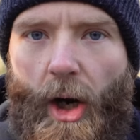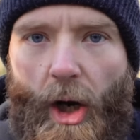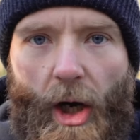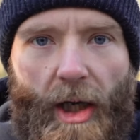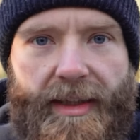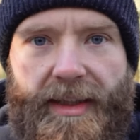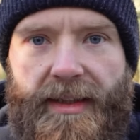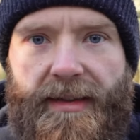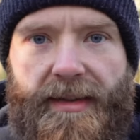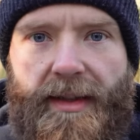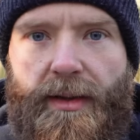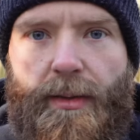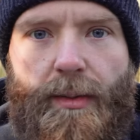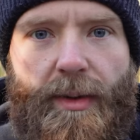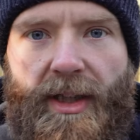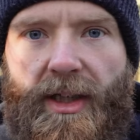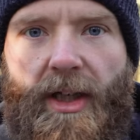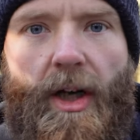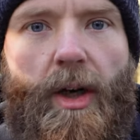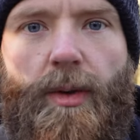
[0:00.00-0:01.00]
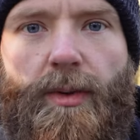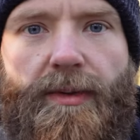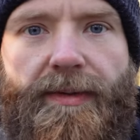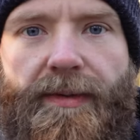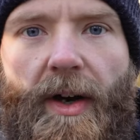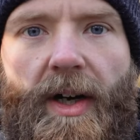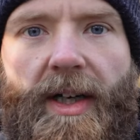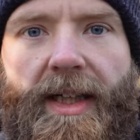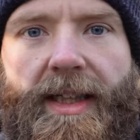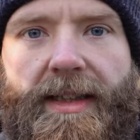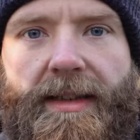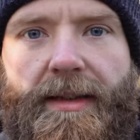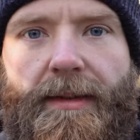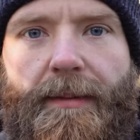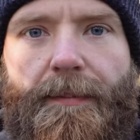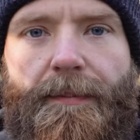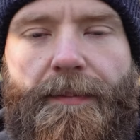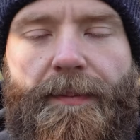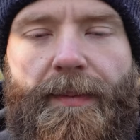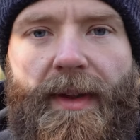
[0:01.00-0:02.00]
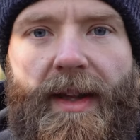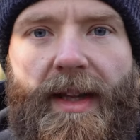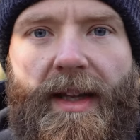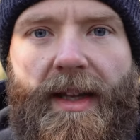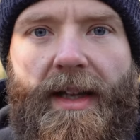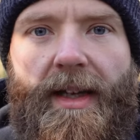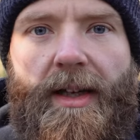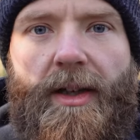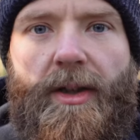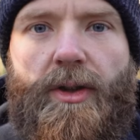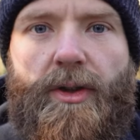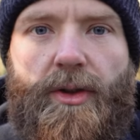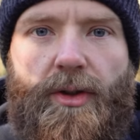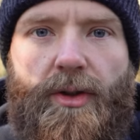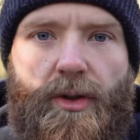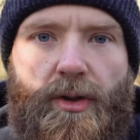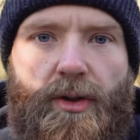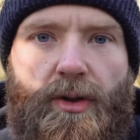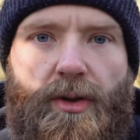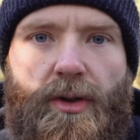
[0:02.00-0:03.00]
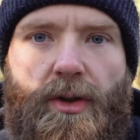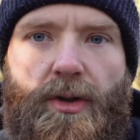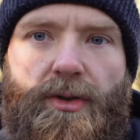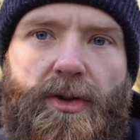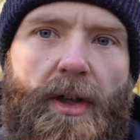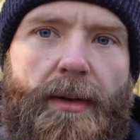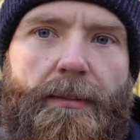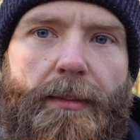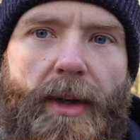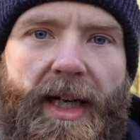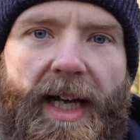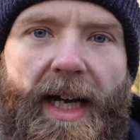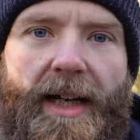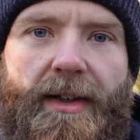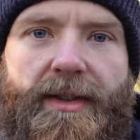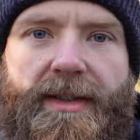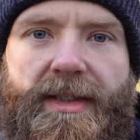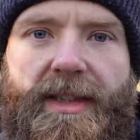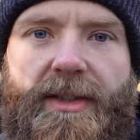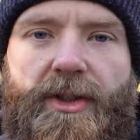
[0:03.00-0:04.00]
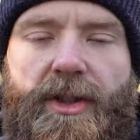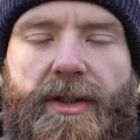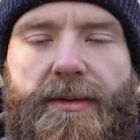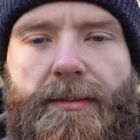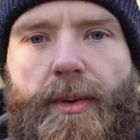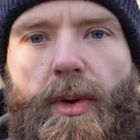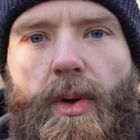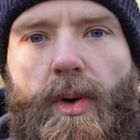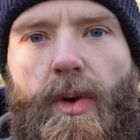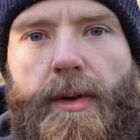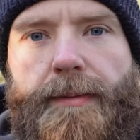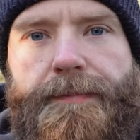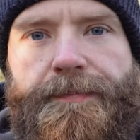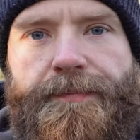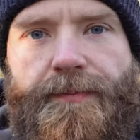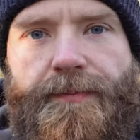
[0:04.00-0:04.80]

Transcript: I can deal with the cold fine because my heritage is more